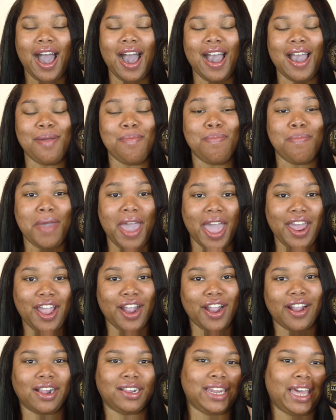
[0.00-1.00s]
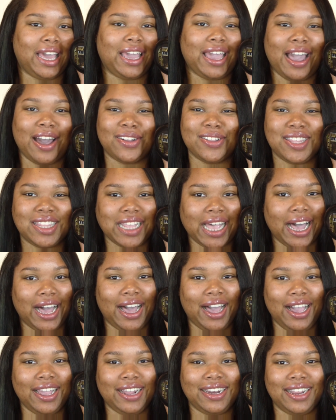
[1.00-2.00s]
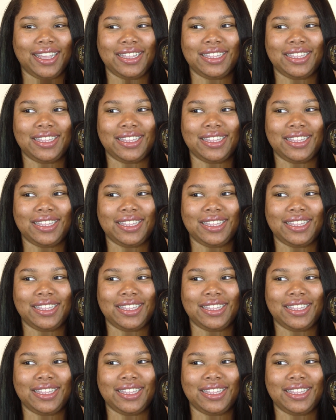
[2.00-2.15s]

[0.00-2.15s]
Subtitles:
I met her like outside,